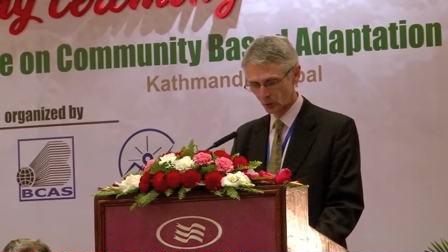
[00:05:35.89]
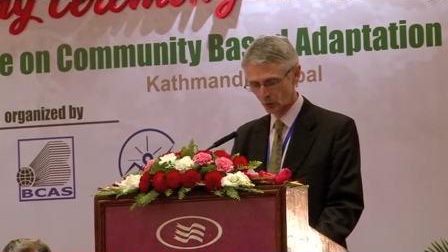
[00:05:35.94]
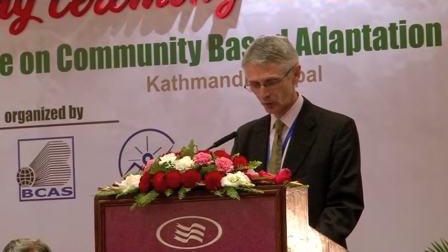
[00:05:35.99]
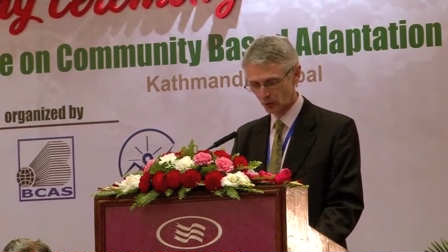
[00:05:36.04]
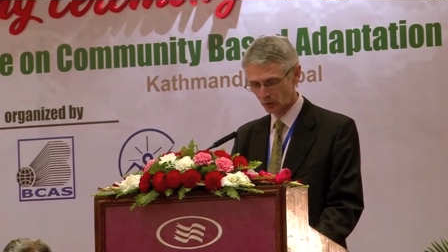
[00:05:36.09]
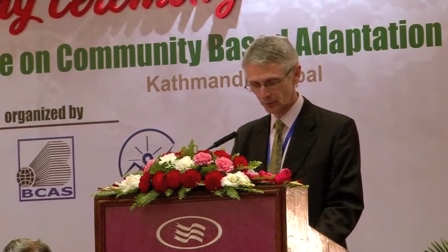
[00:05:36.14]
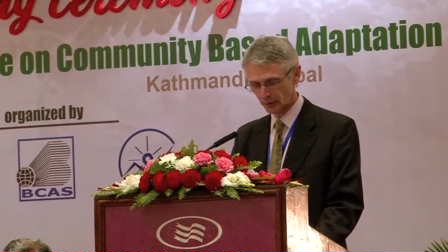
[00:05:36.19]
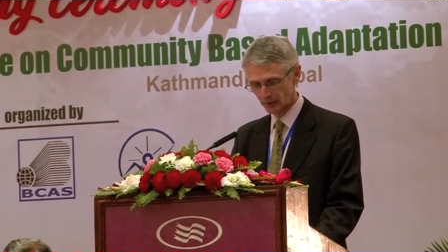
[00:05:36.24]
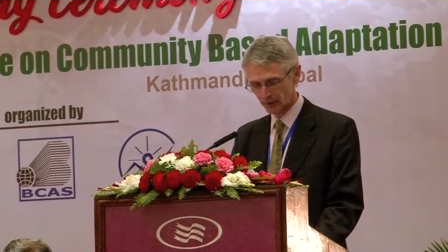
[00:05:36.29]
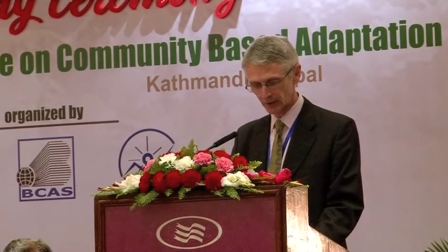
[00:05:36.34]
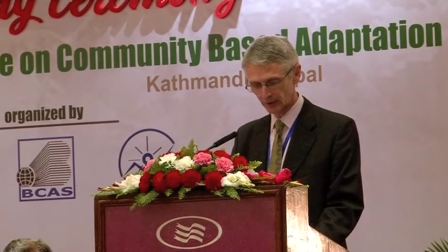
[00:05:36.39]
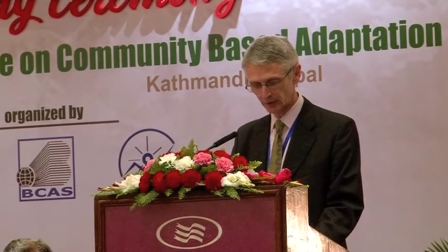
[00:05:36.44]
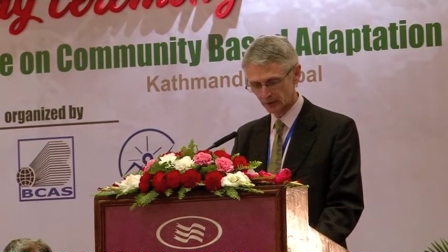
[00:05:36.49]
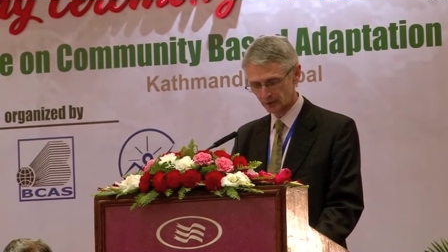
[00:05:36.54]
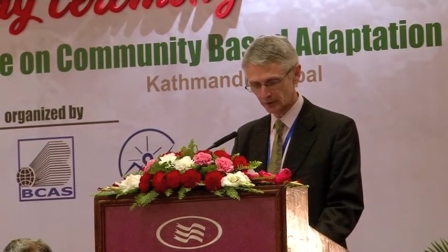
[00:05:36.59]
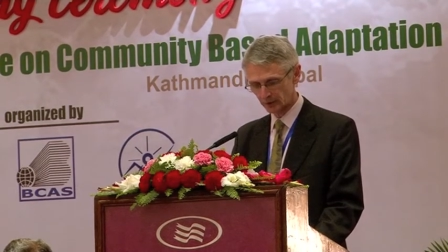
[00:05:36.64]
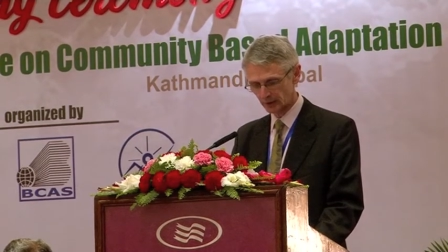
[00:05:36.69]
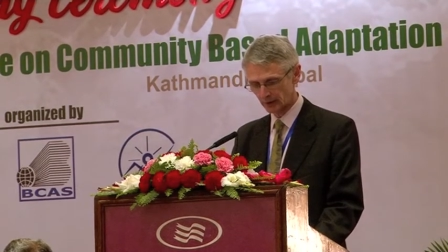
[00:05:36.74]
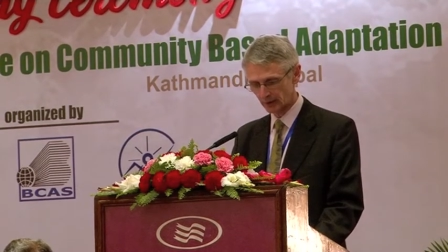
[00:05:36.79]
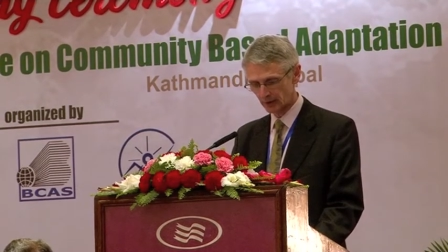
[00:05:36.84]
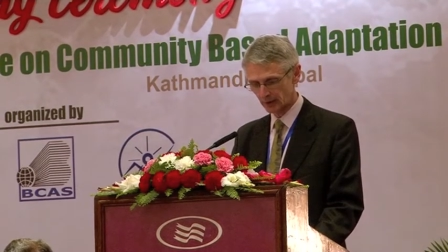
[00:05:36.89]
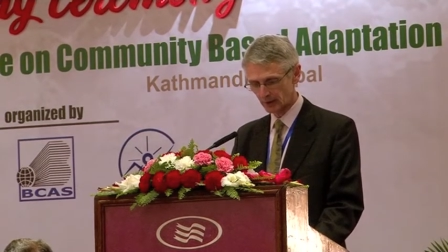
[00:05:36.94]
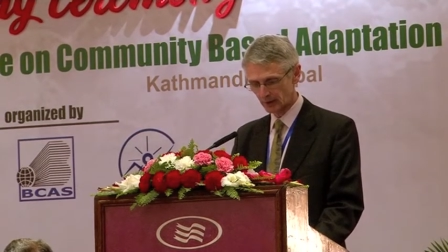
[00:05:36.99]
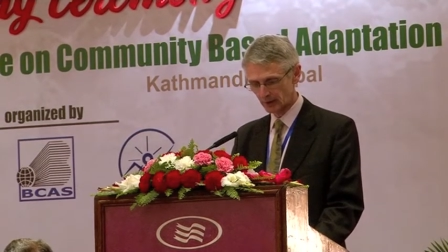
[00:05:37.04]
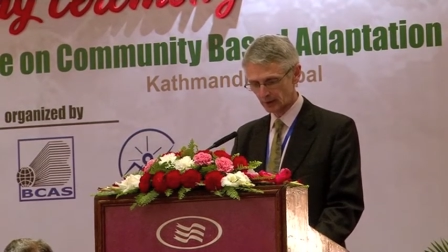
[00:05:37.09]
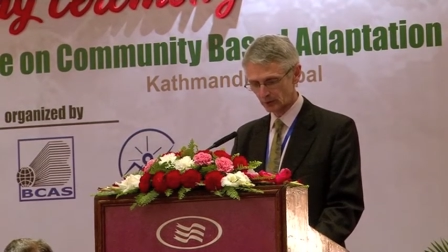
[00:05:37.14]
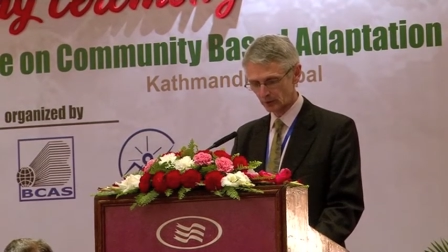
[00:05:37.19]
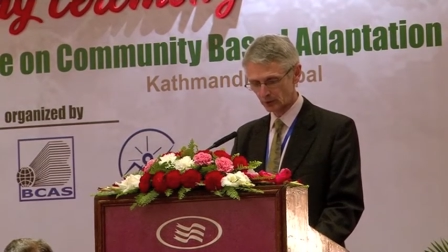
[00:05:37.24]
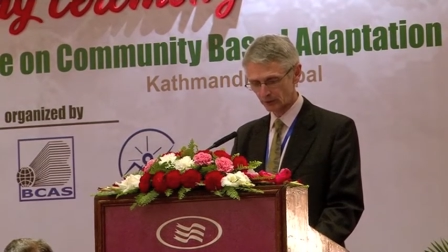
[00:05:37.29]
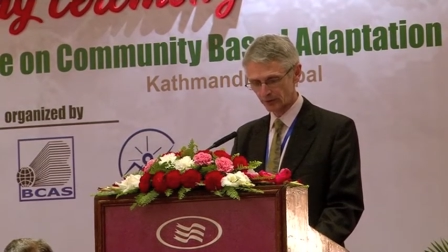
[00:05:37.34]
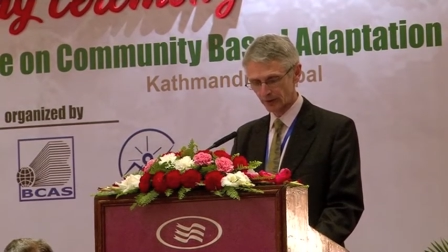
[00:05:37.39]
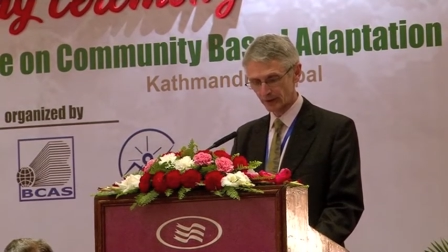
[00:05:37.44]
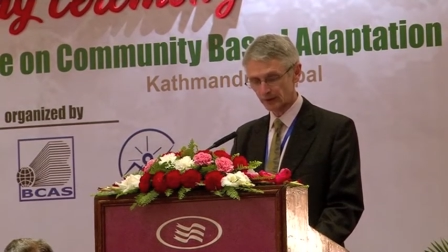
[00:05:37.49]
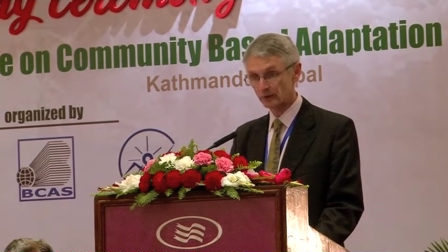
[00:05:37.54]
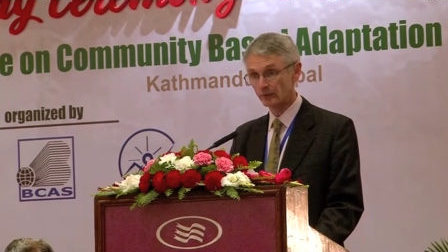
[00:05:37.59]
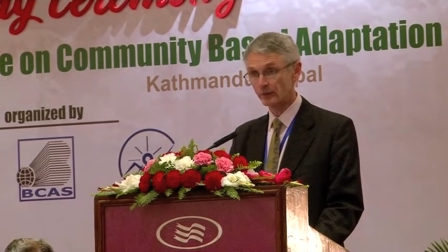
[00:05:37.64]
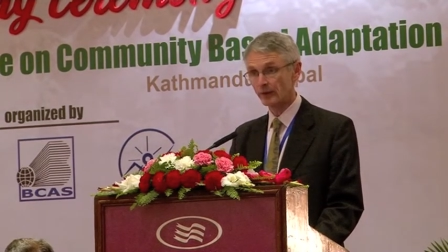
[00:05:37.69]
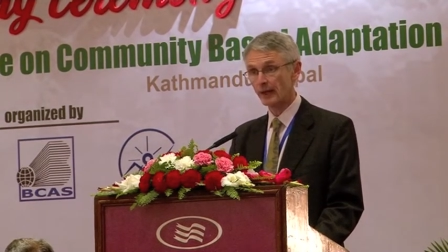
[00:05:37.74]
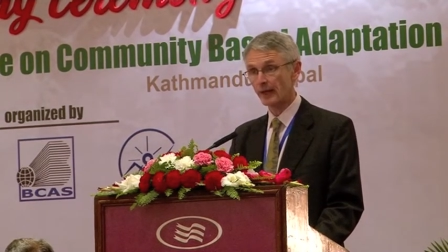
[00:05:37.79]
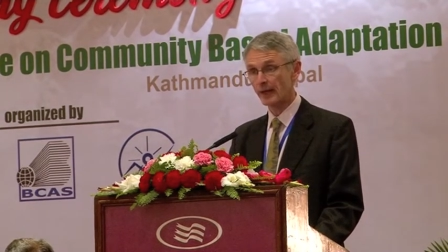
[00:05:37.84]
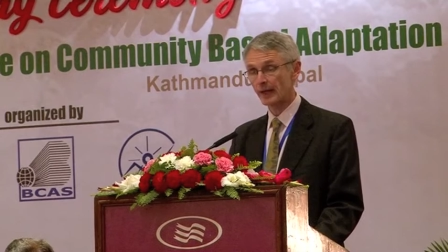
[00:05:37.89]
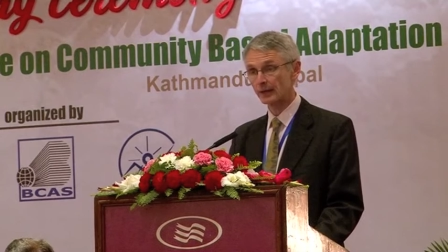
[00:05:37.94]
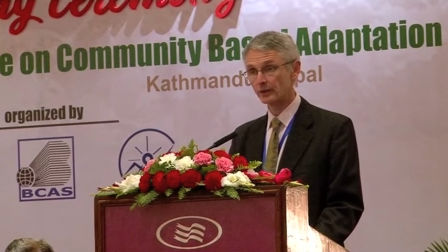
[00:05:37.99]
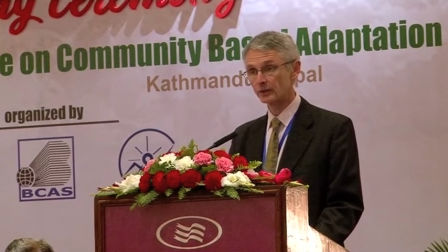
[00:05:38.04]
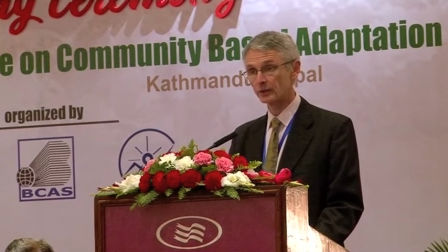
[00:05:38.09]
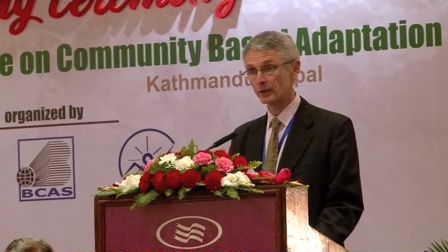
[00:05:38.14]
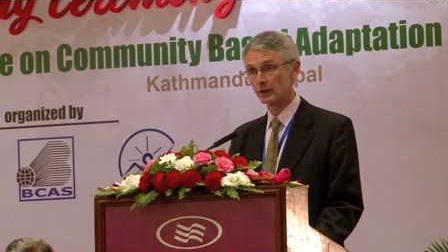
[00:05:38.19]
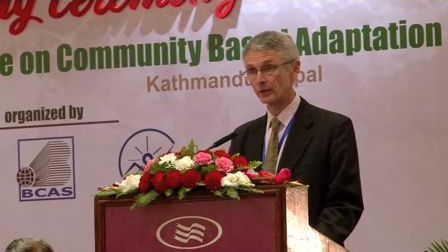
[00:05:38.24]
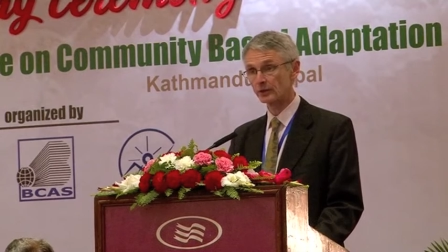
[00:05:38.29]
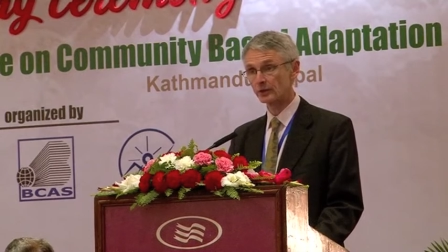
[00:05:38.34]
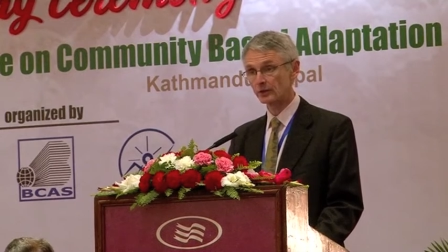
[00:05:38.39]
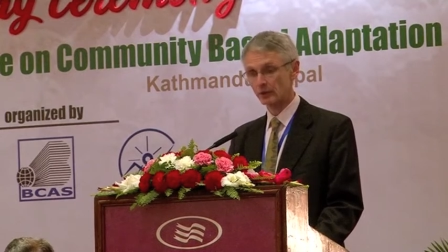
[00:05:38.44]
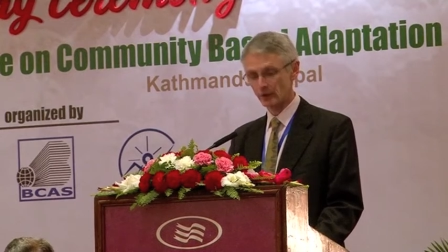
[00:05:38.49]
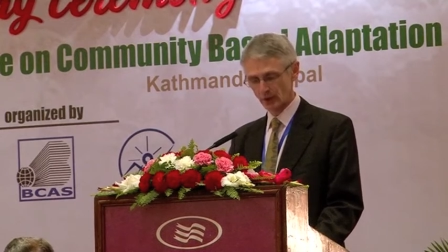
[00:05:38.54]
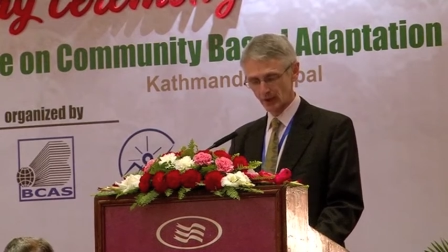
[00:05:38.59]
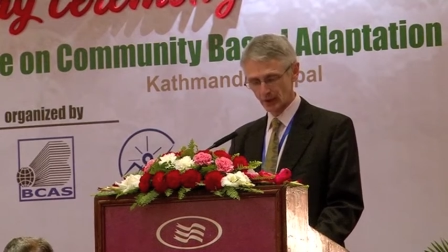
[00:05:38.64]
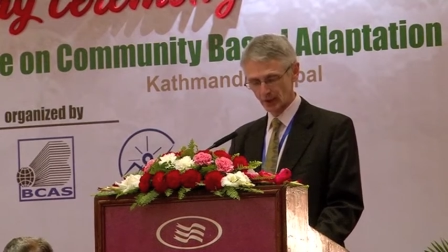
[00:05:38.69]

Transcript: will be necessary to effectively access